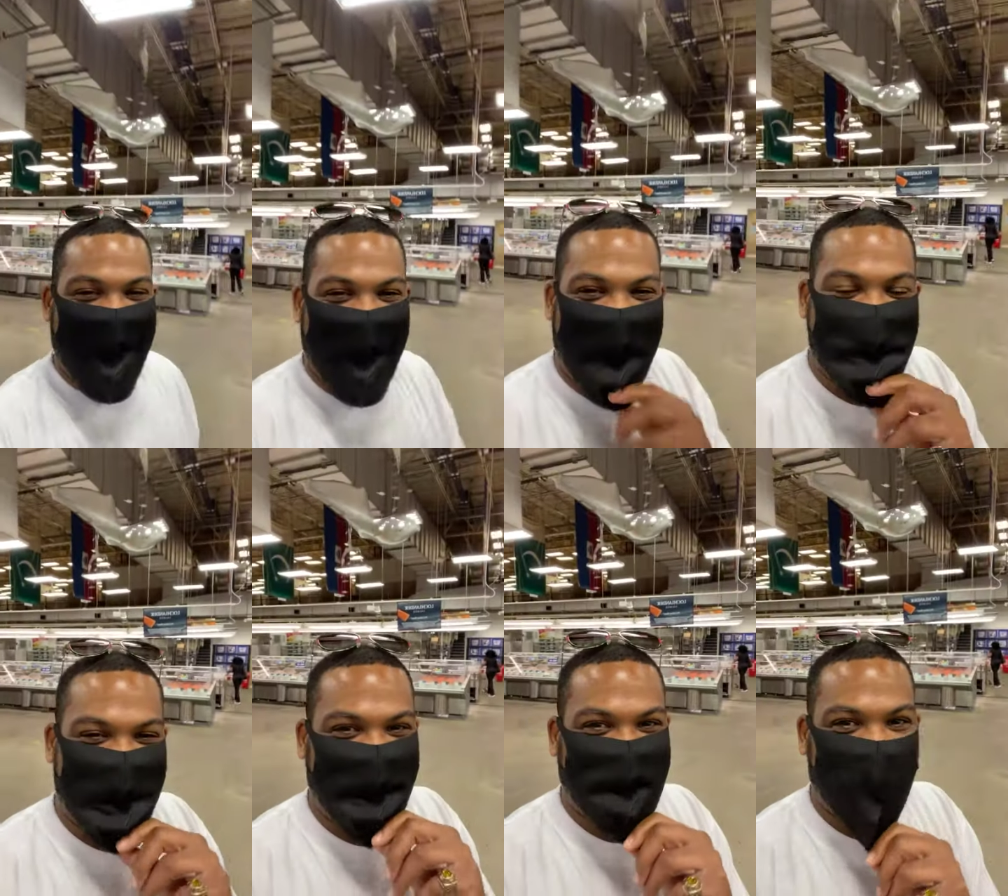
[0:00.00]
Got
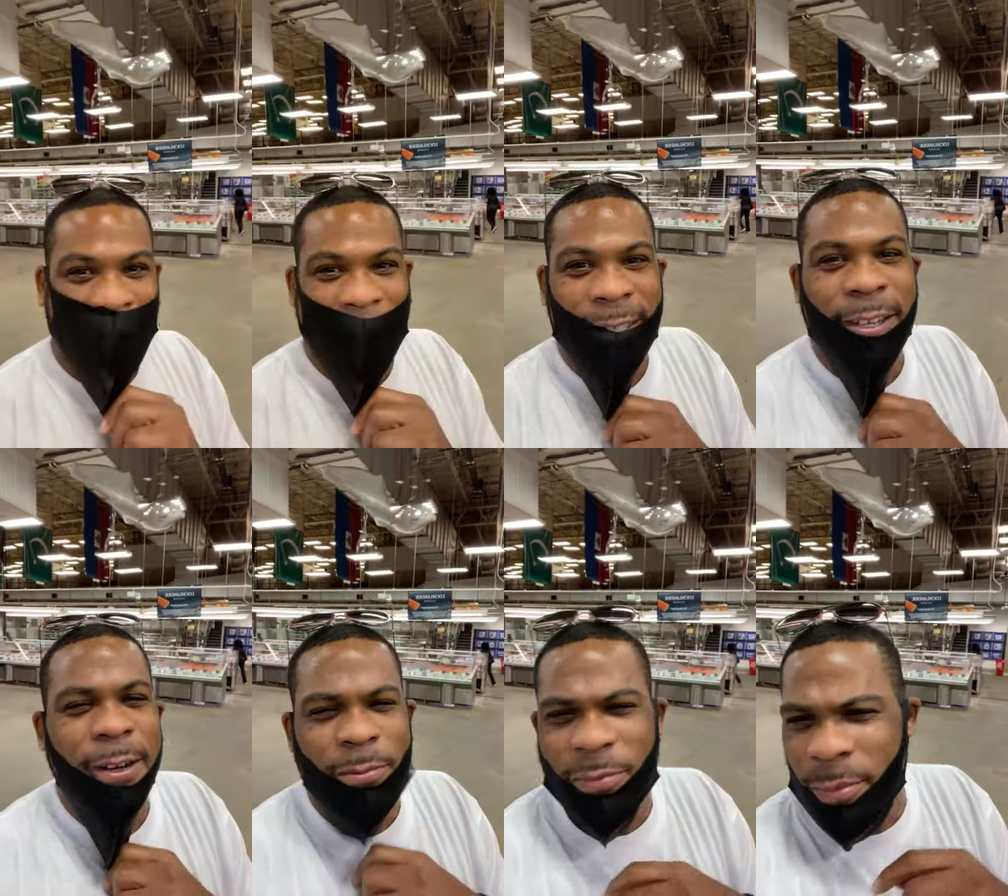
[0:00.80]
masked. I'm masked
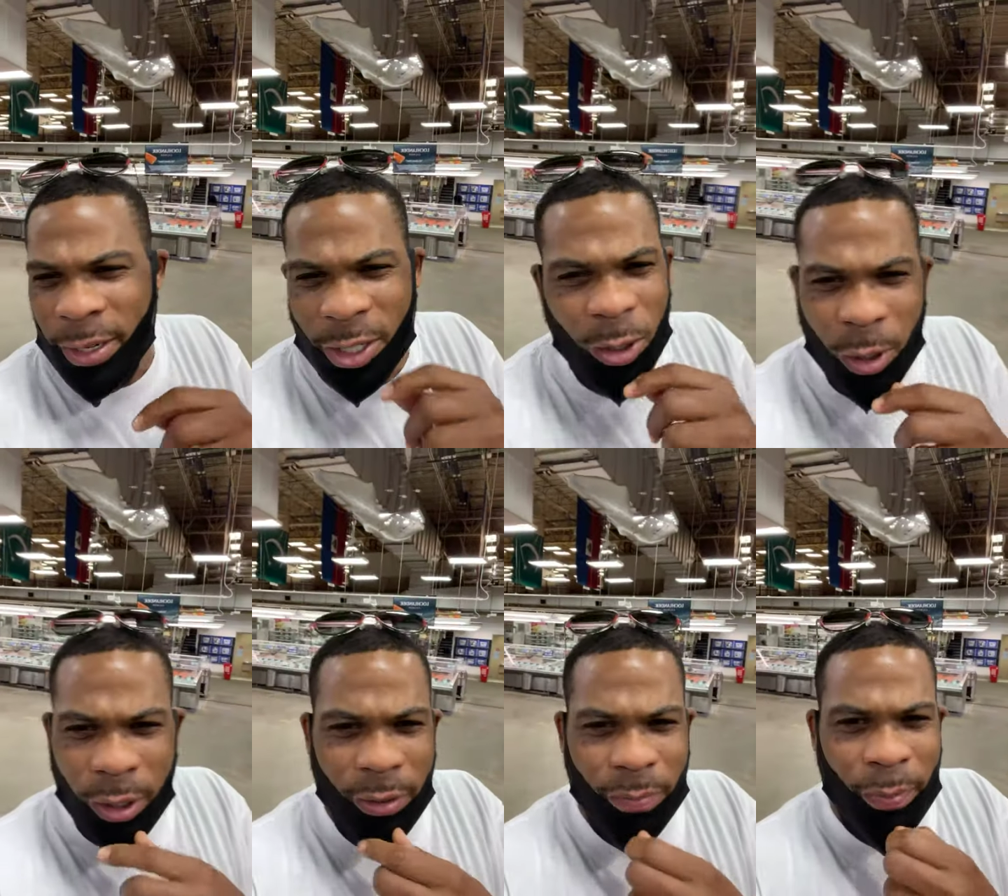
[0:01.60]
up. I'm in a store.
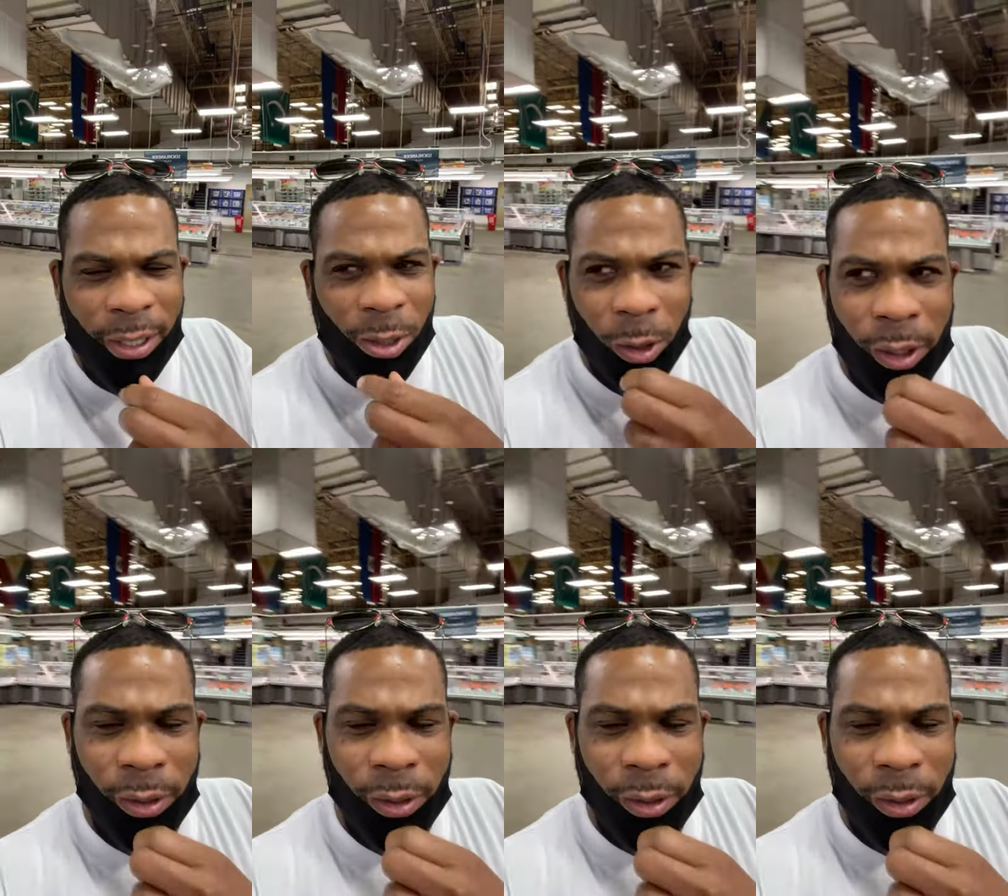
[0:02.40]
Big store.